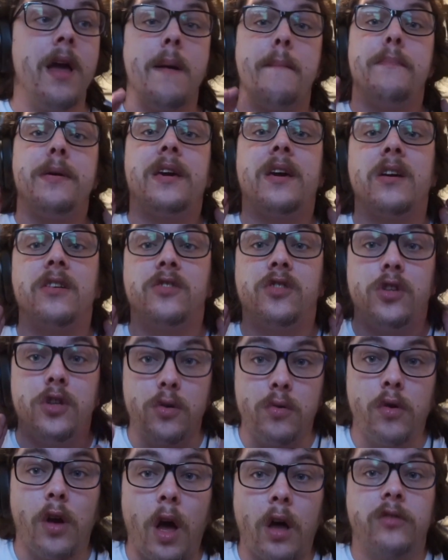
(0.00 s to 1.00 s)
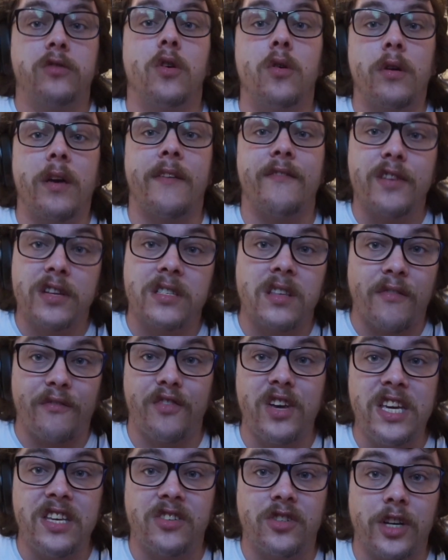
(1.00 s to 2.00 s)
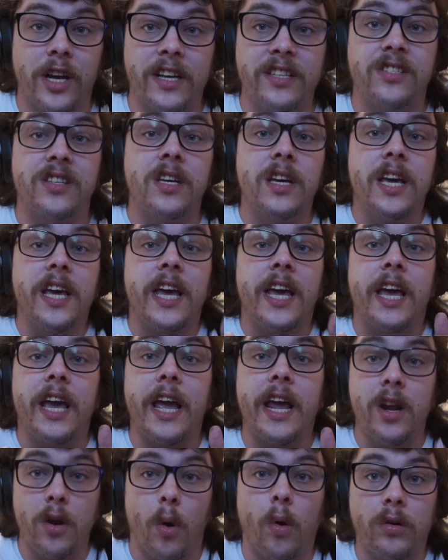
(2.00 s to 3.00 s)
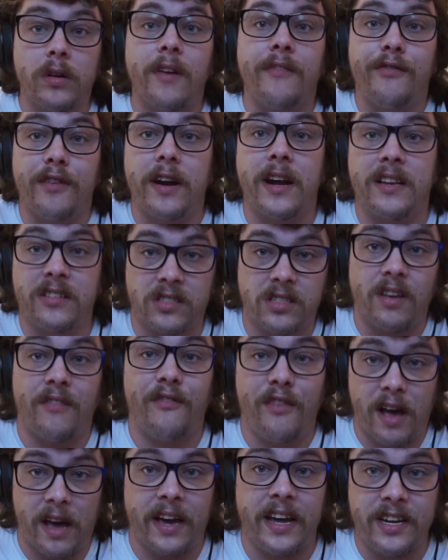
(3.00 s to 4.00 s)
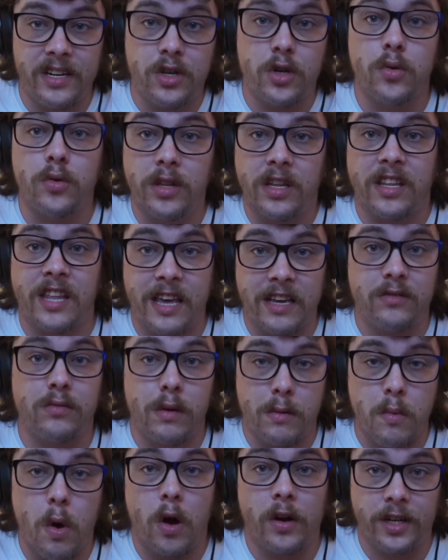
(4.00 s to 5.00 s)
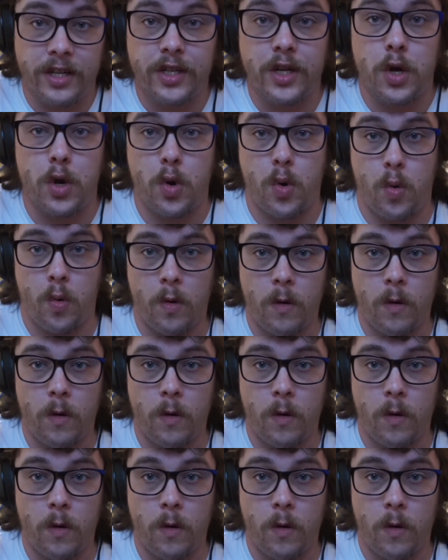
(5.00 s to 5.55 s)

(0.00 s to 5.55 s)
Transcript: because you lot don't give us the features in order for us to fucking do the things we want to do.